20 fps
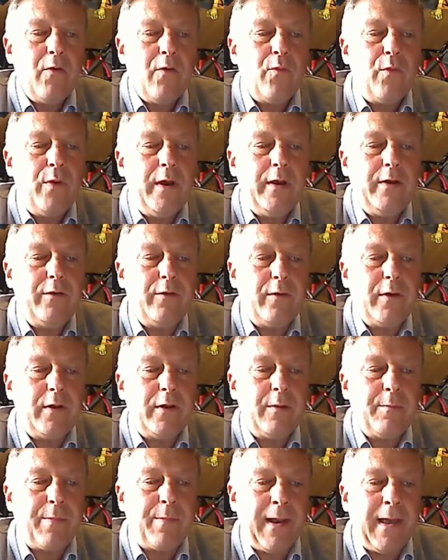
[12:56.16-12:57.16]
We're doing
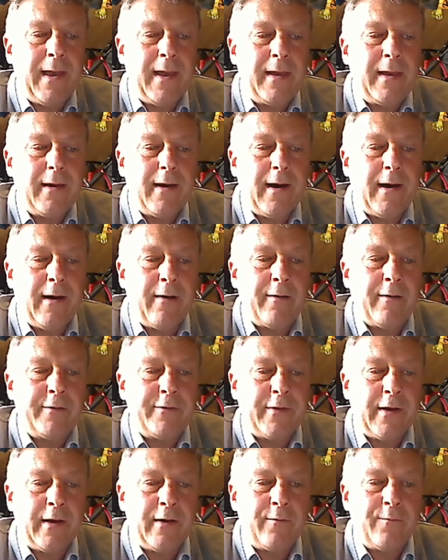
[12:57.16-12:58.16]
the play Our
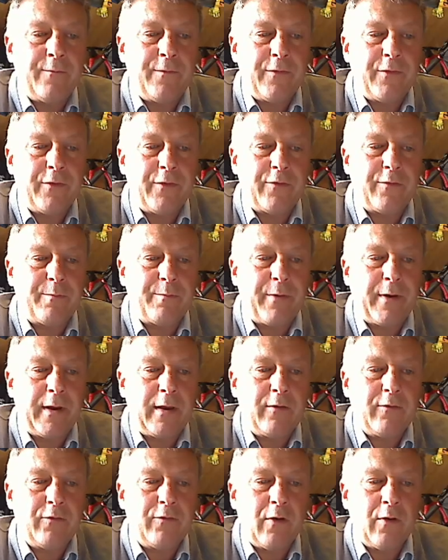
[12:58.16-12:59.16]
Town for the
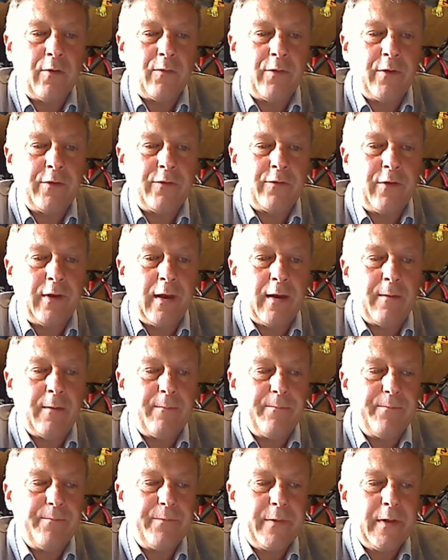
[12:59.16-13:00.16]
spring show this year.
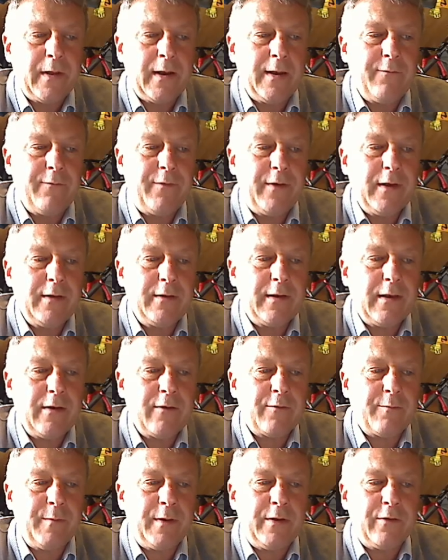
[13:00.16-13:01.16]
Olivia
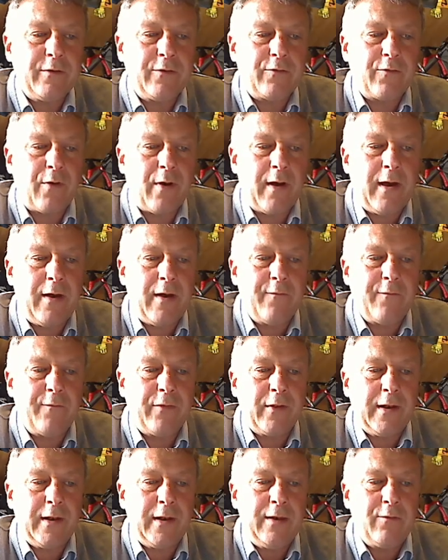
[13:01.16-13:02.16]
dares me to try out for
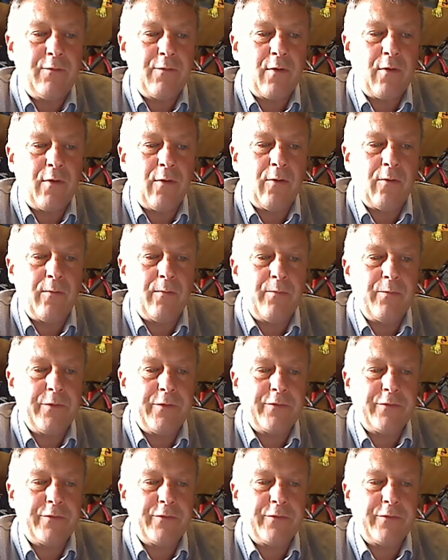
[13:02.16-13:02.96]
the lead role, the